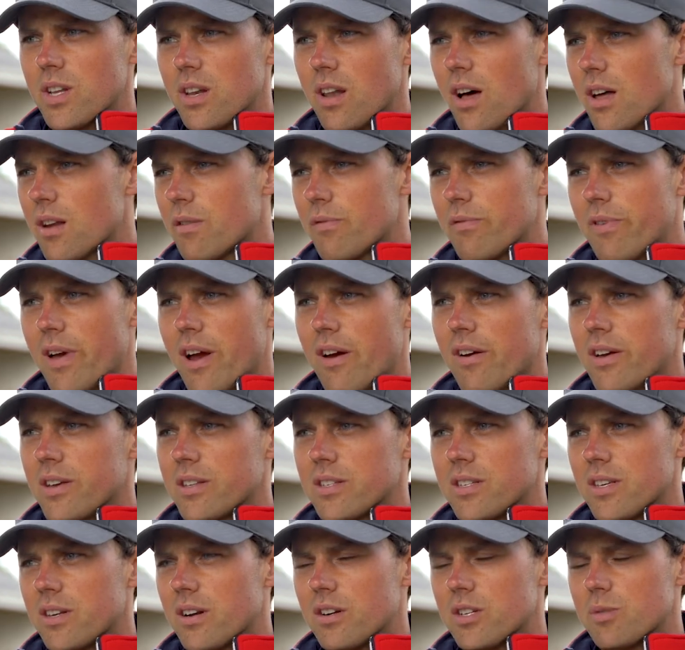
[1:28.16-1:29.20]
a lot of
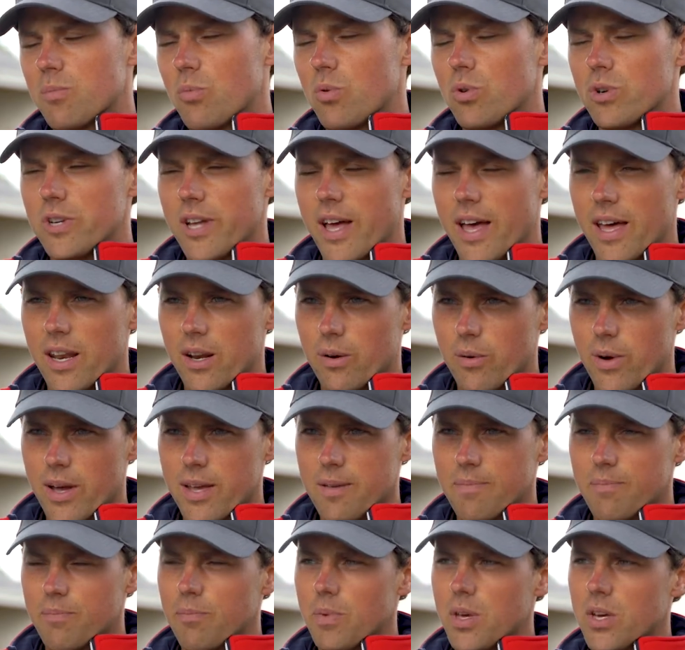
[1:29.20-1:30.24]
variance in our sport anyway,
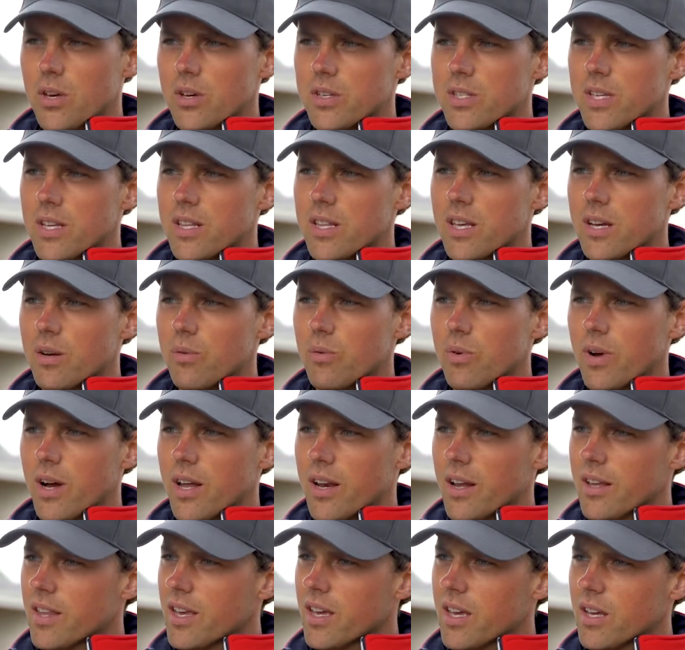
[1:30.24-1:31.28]
because I
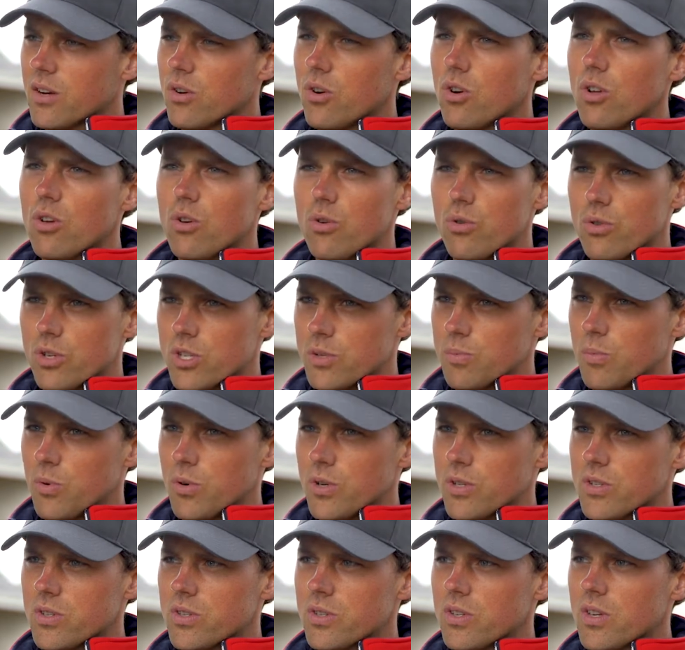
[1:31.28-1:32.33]
think in all horse
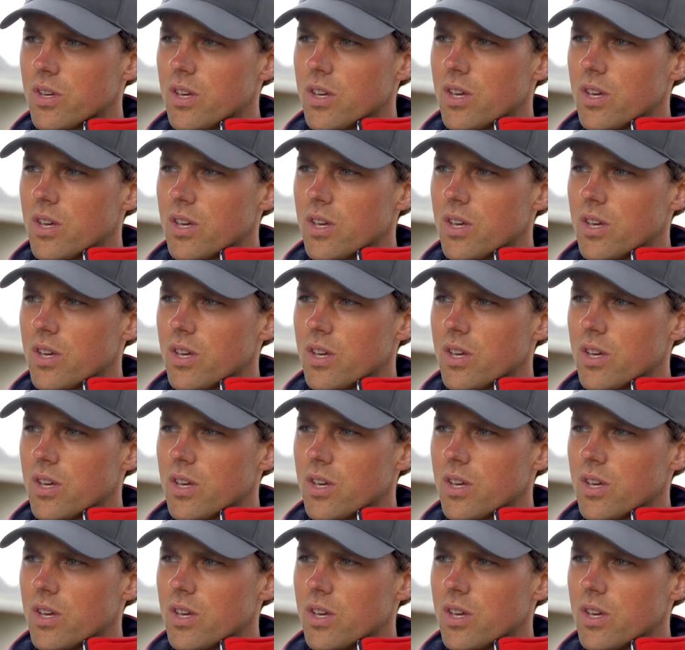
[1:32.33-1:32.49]
sports.